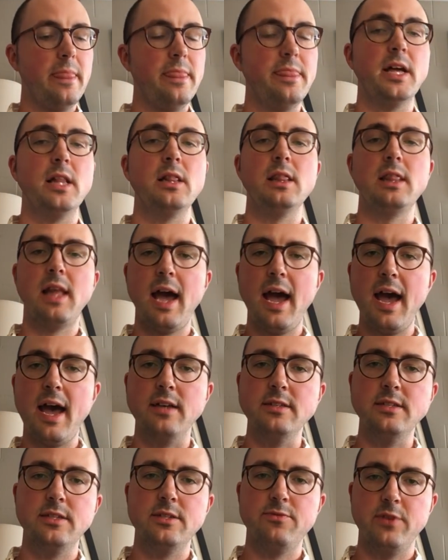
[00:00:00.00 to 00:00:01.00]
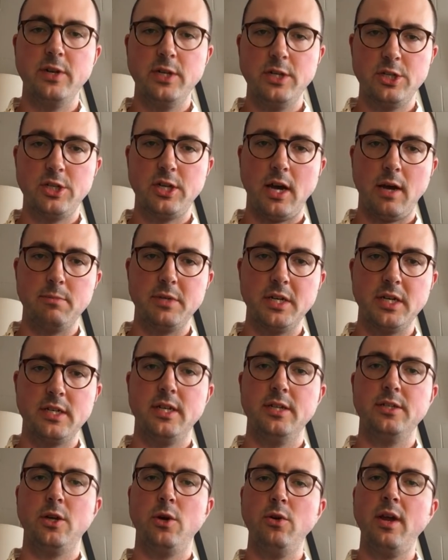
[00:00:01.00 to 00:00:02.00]
The last finished object
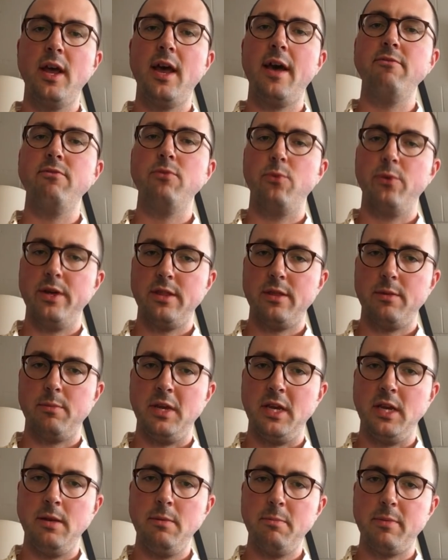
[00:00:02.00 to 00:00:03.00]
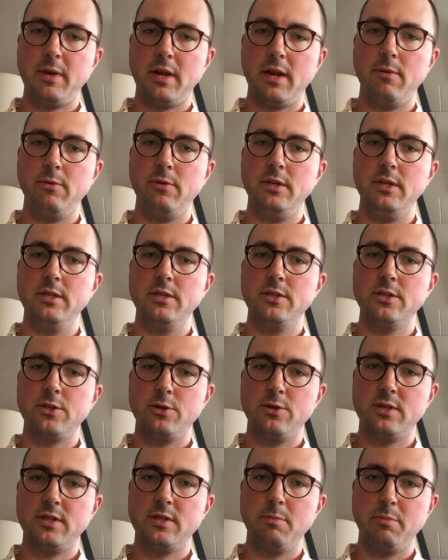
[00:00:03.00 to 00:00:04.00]
I don't have with me, but I will
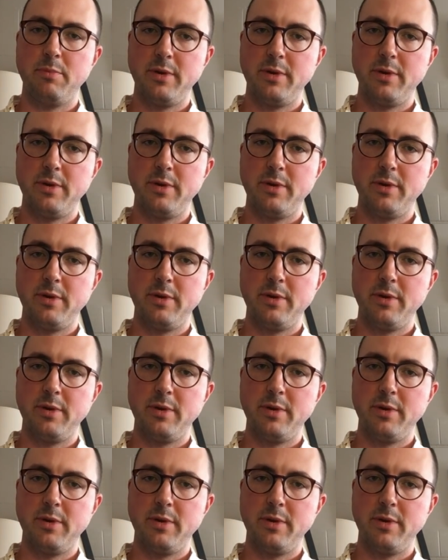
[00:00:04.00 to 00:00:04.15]
insert some